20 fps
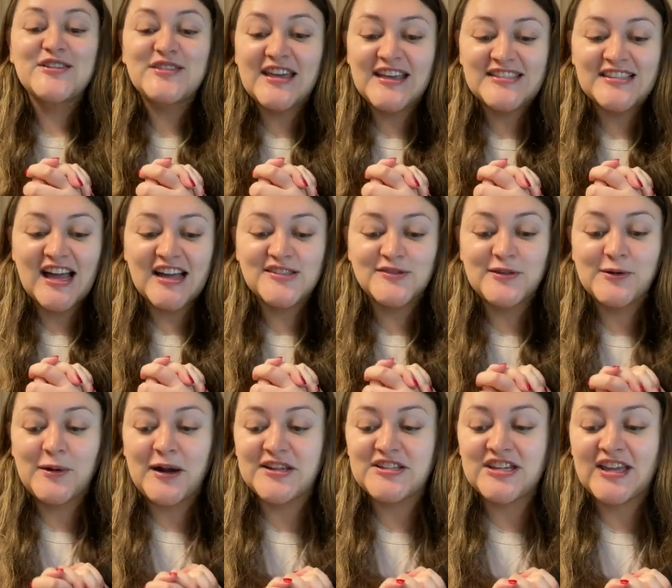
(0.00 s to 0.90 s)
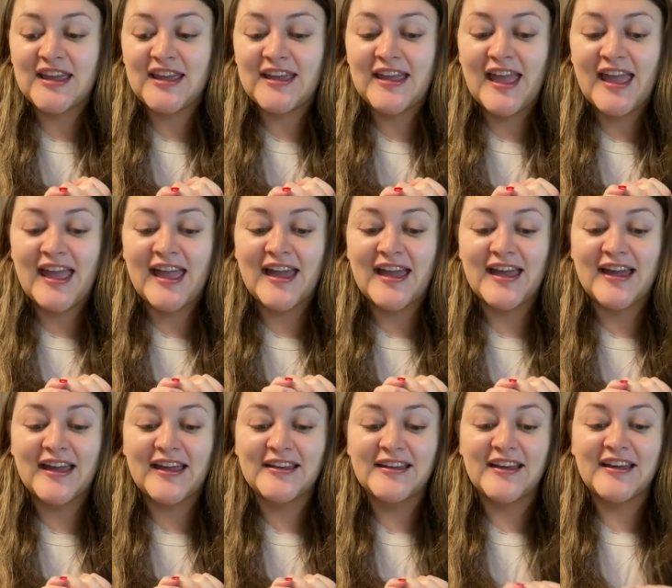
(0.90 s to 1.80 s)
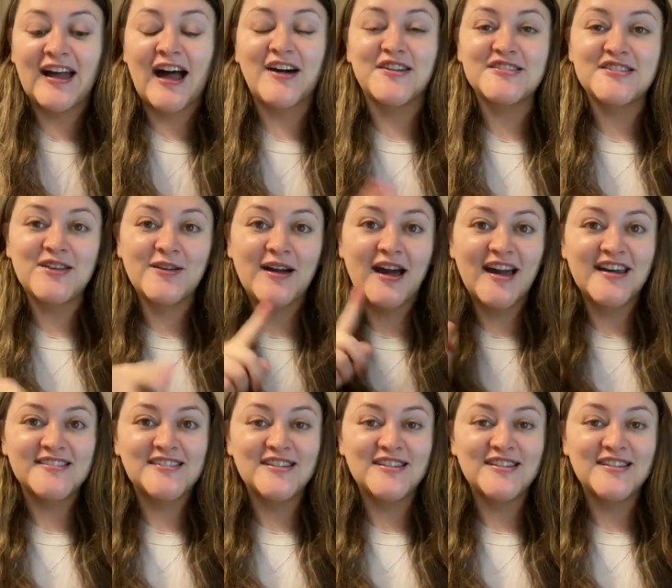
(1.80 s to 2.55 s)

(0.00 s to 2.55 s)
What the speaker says: thanks guys for watching and I'll see you guys